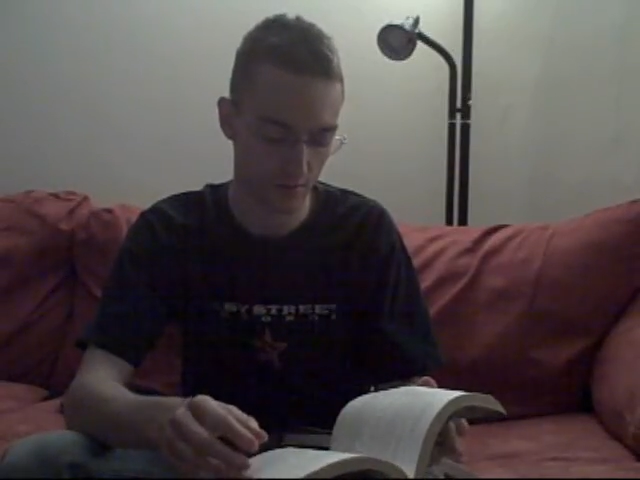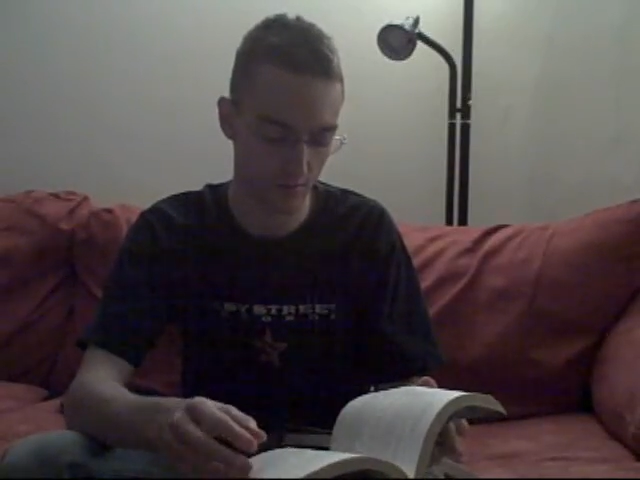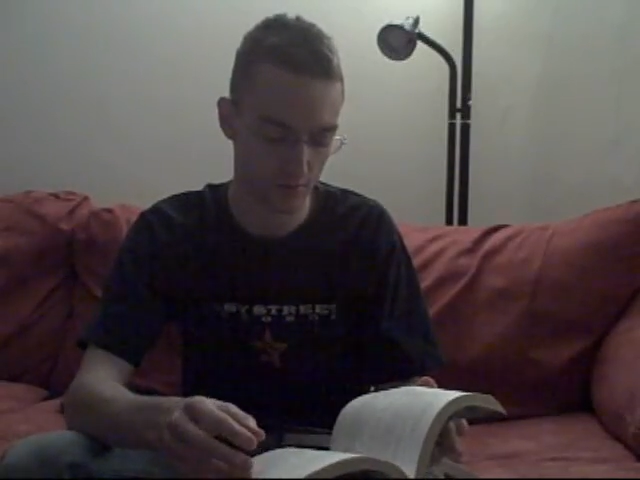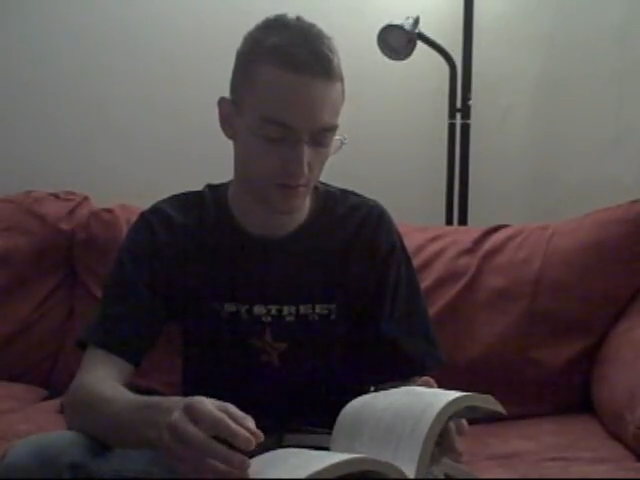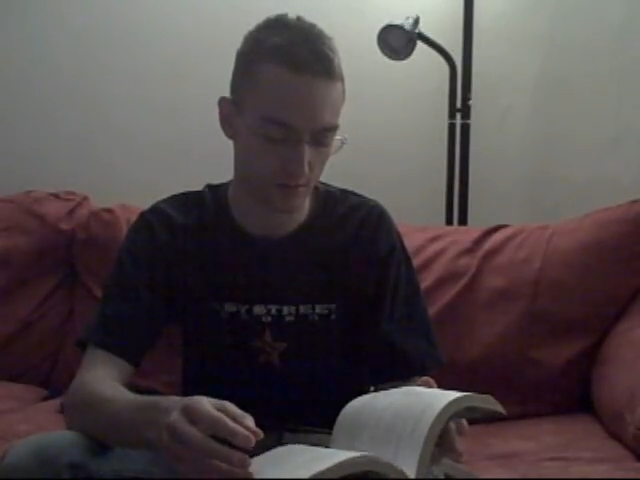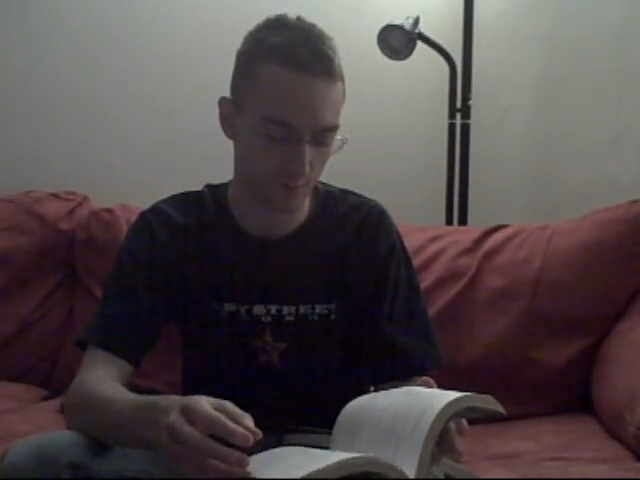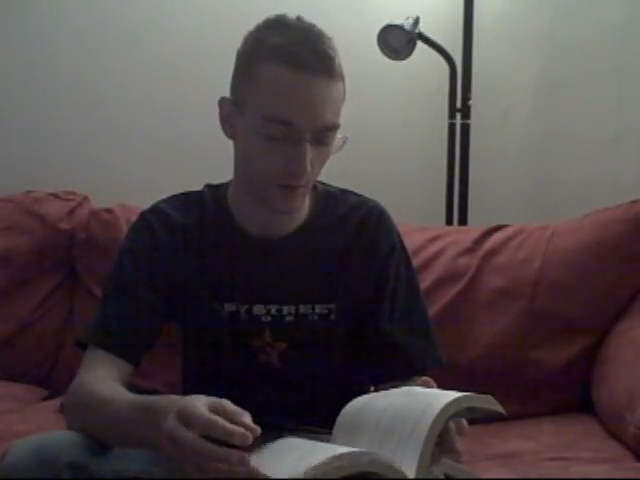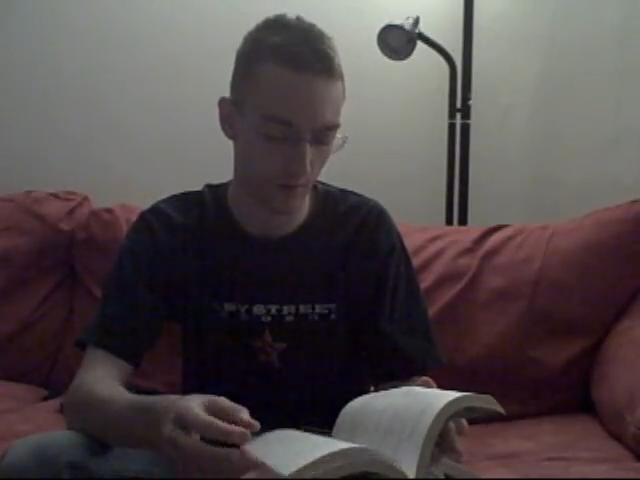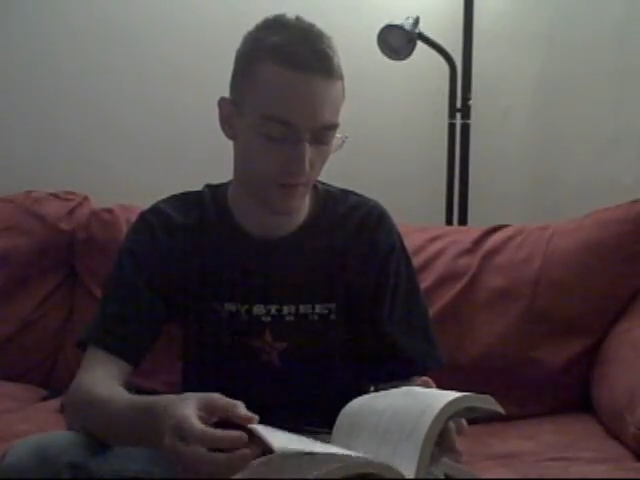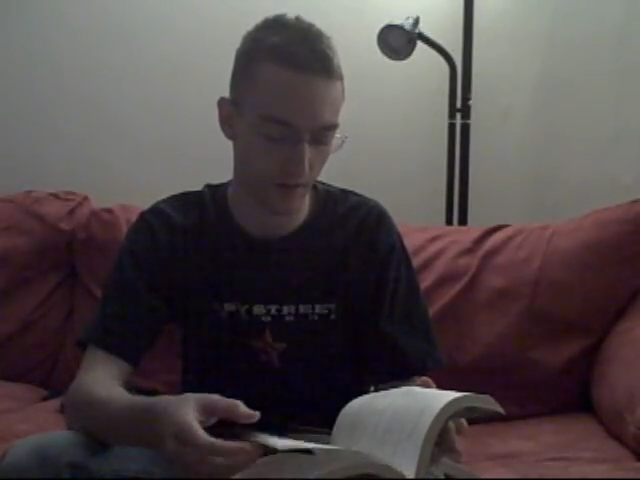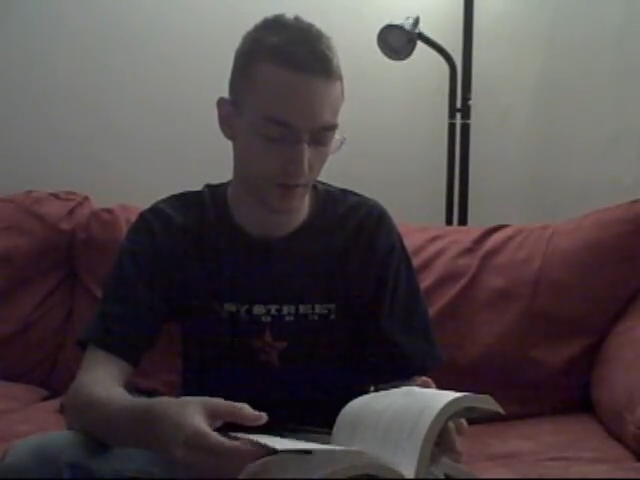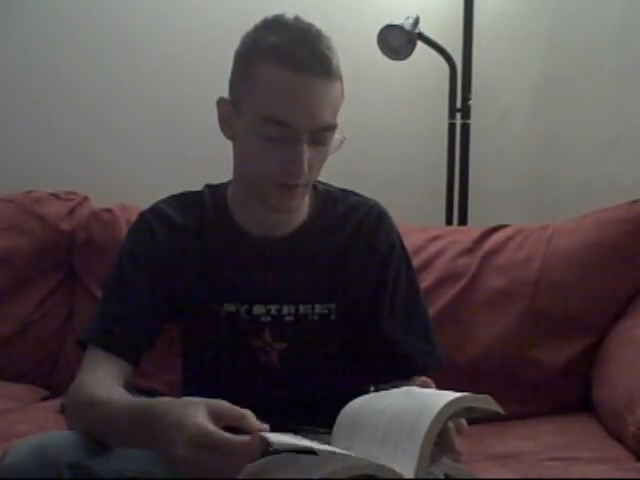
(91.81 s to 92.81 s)
using
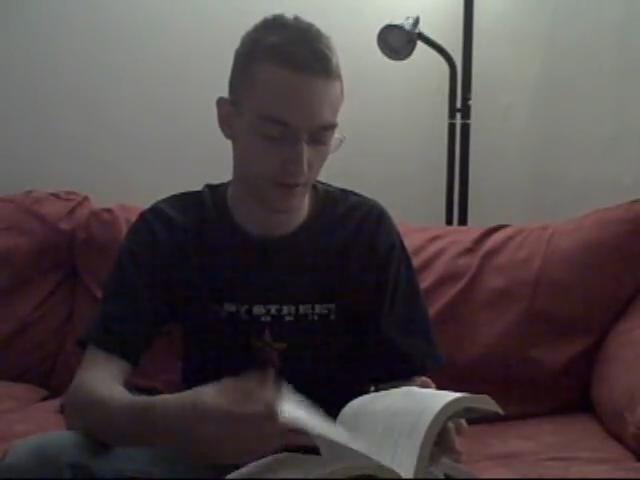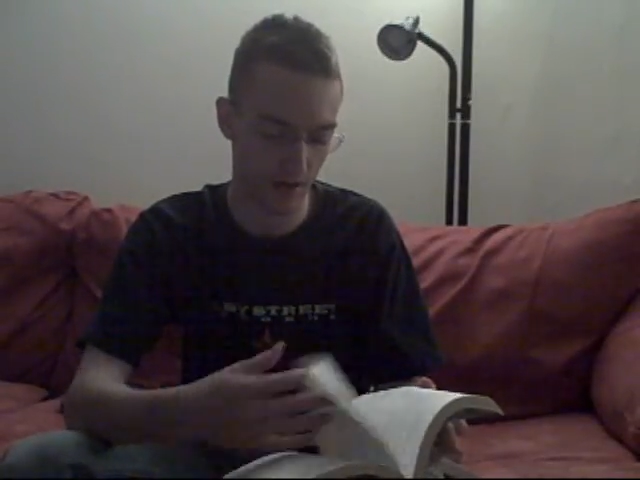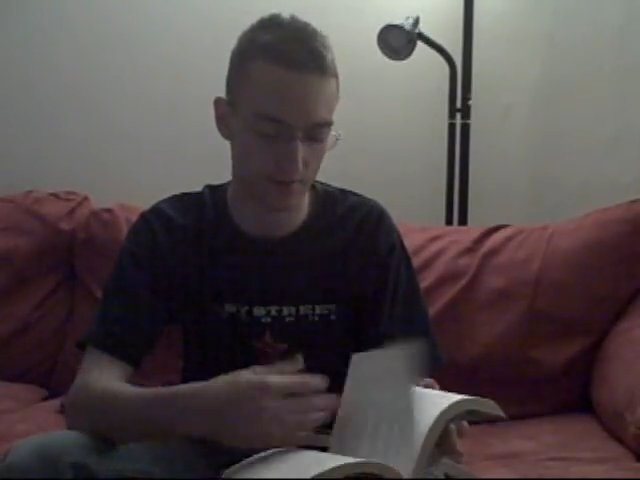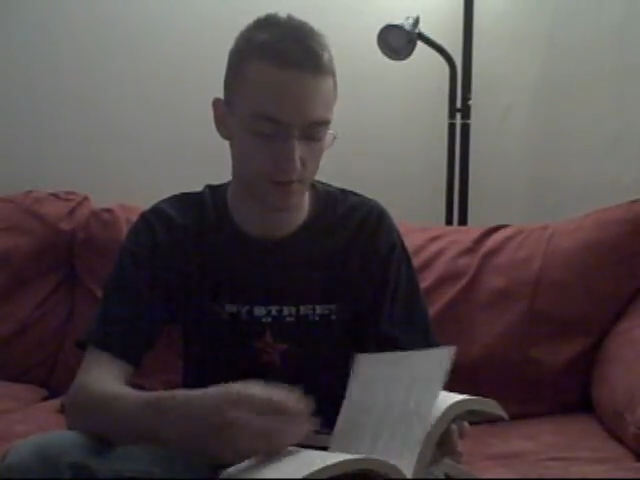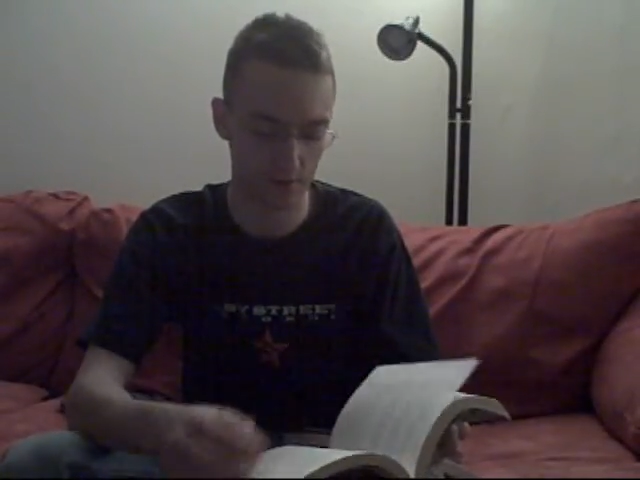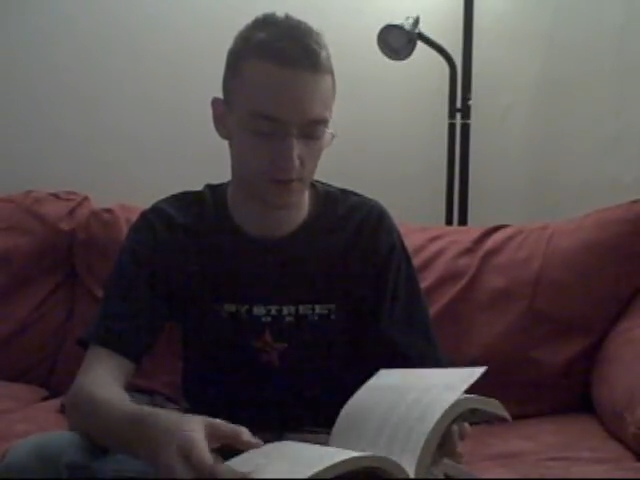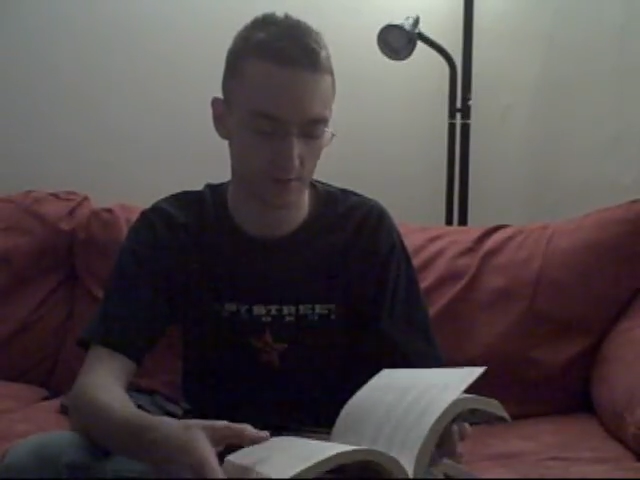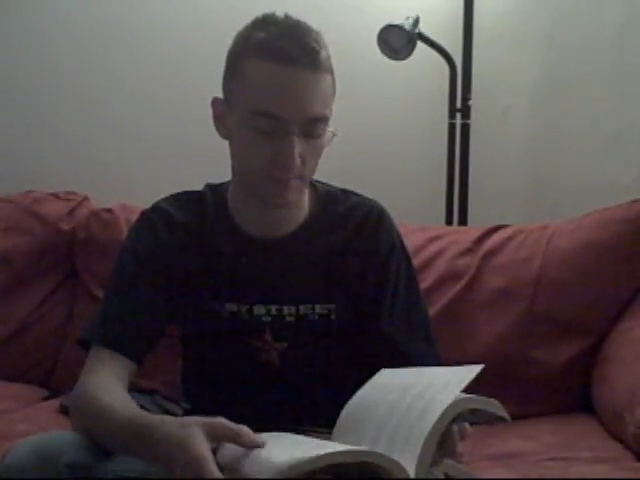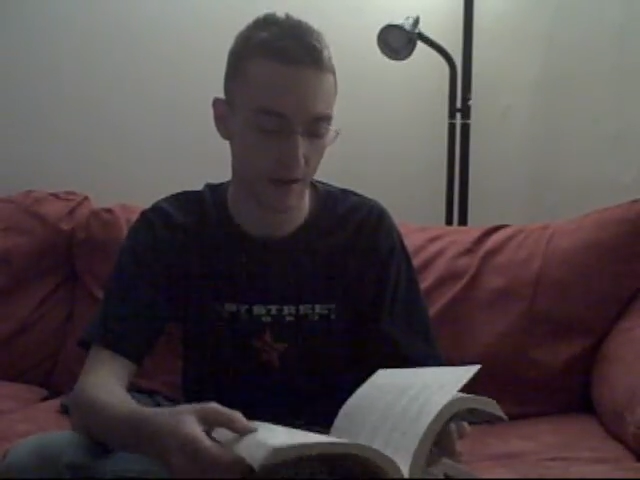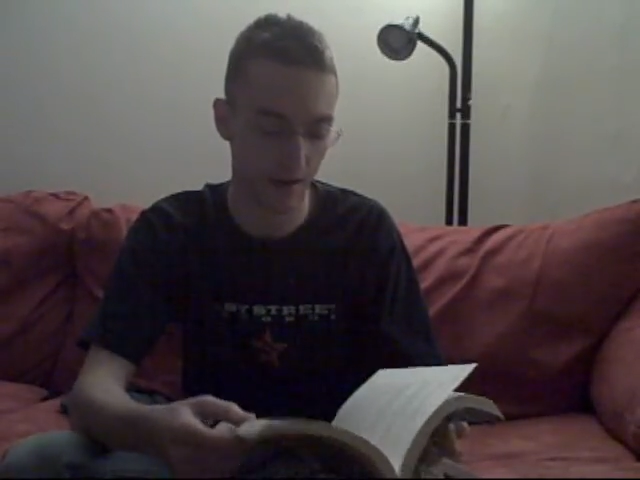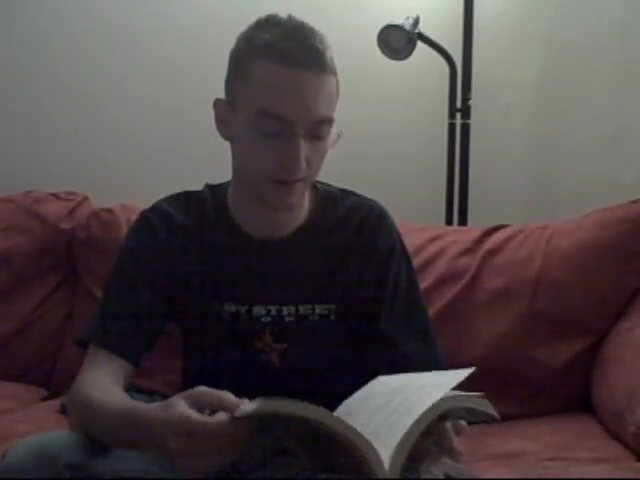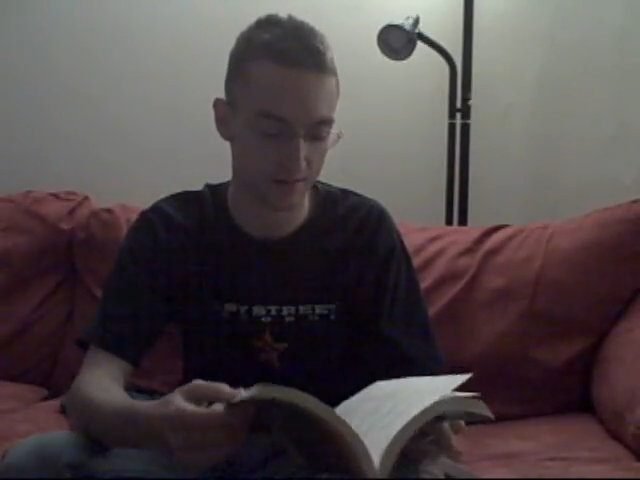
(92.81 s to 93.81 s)
small paragraphs, using
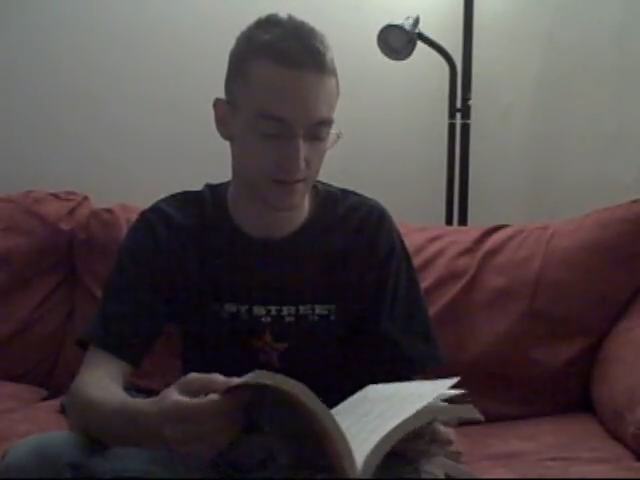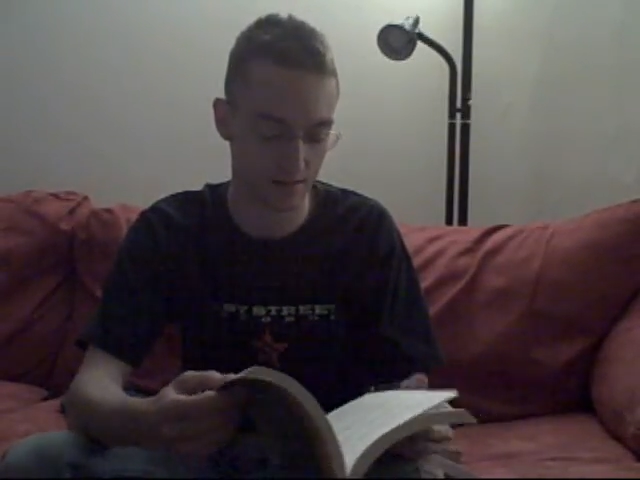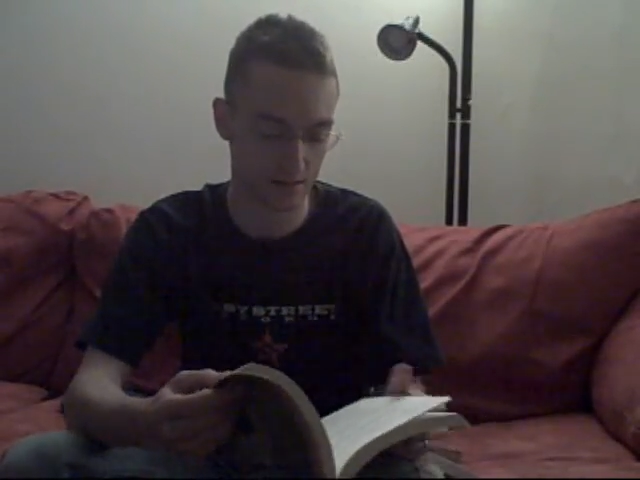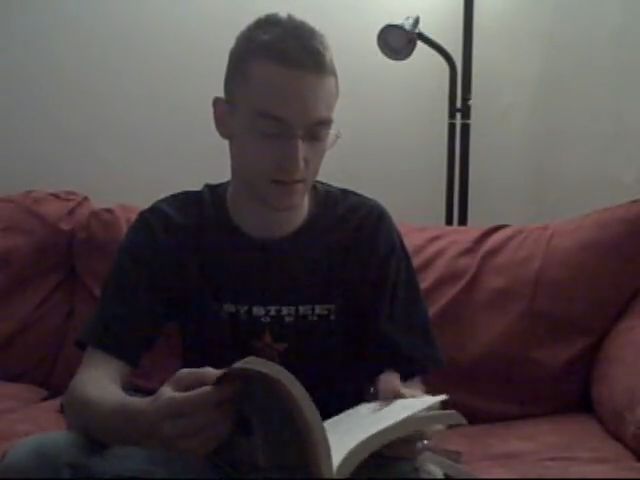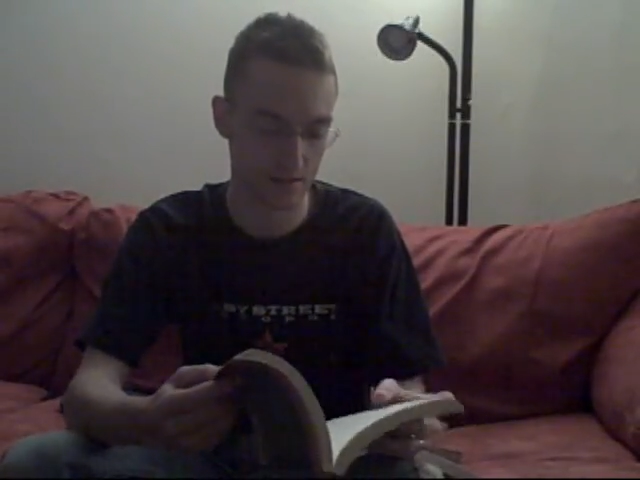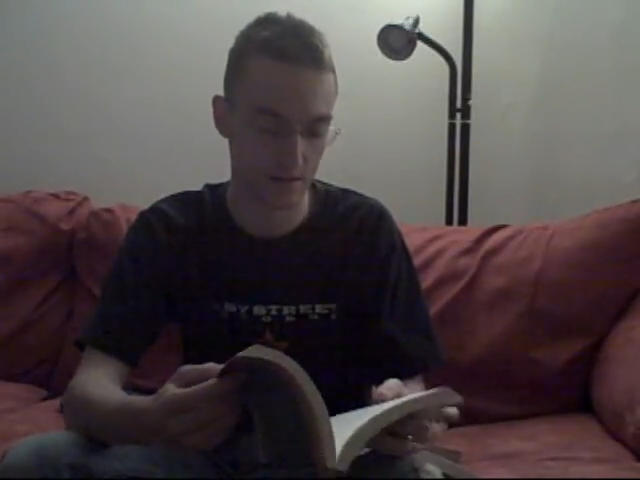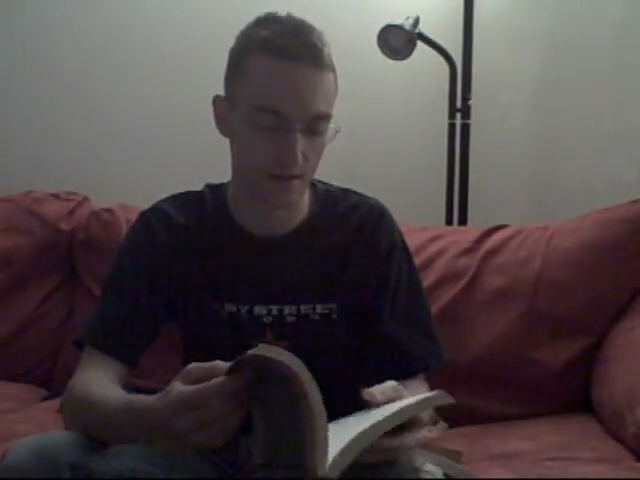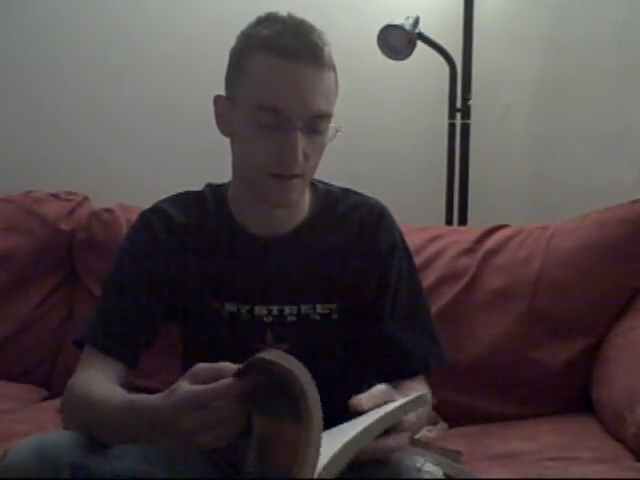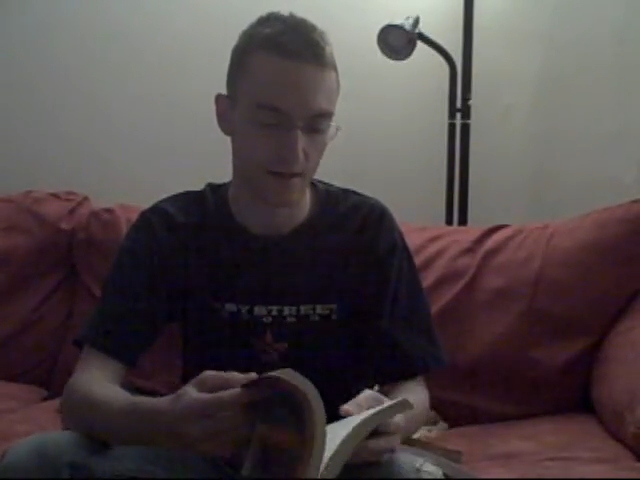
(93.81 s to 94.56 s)
boxes,